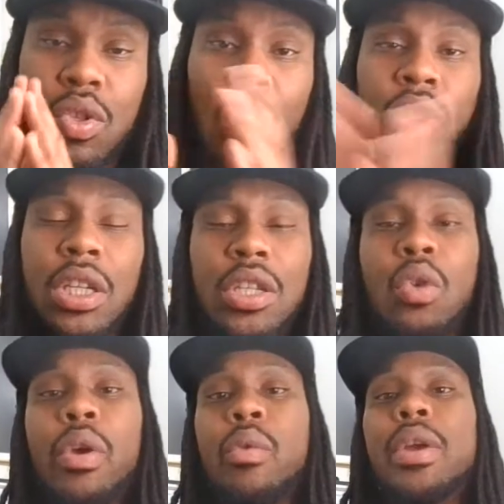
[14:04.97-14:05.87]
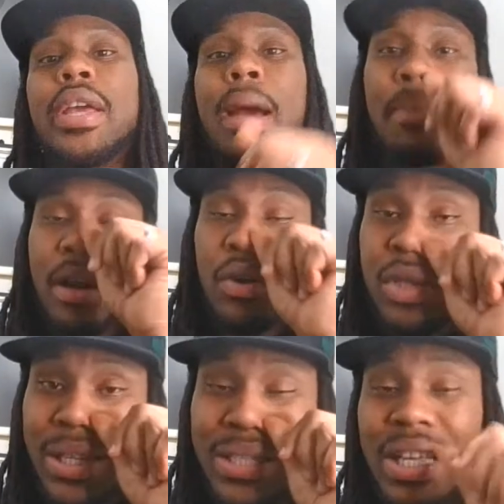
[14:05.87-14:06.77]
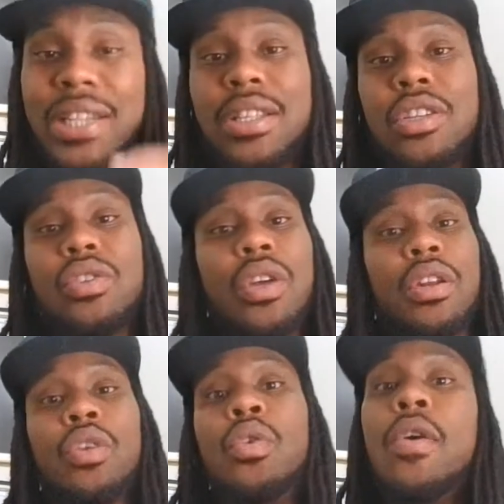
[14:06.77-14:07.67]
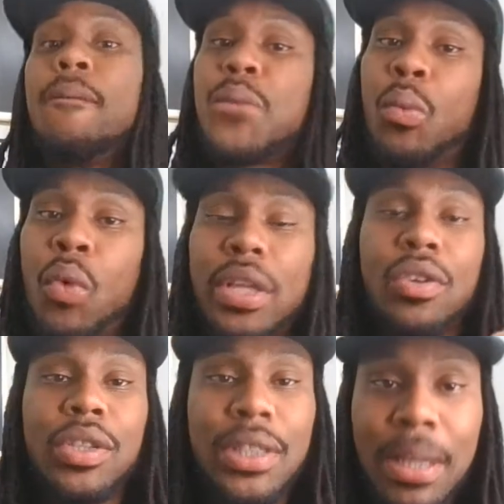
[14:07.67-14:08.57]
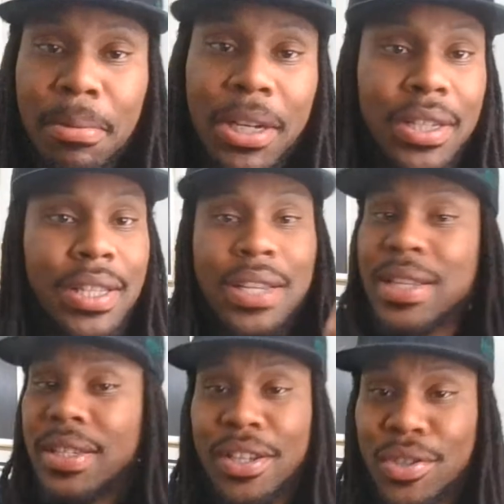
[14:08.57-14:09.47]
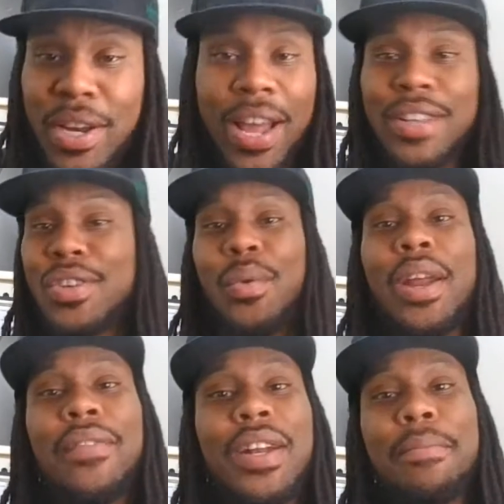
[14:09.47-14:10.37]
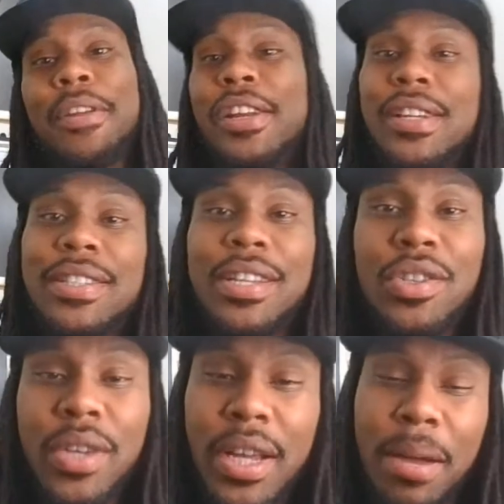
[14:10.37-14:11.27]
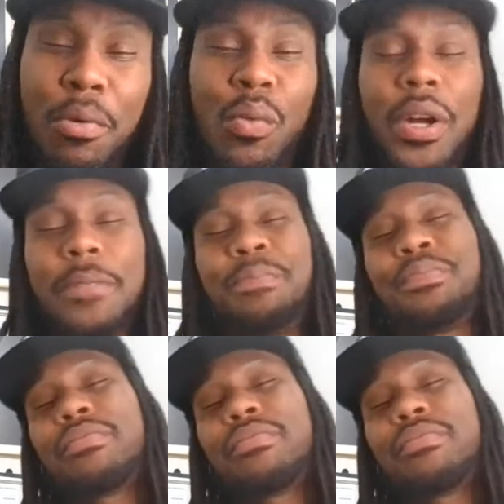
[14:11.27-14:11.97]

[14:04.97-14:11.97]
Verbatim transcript: So just a quick recap of those six things that you can do with your stimulus, the $600 or whatever number it is that you get, number one.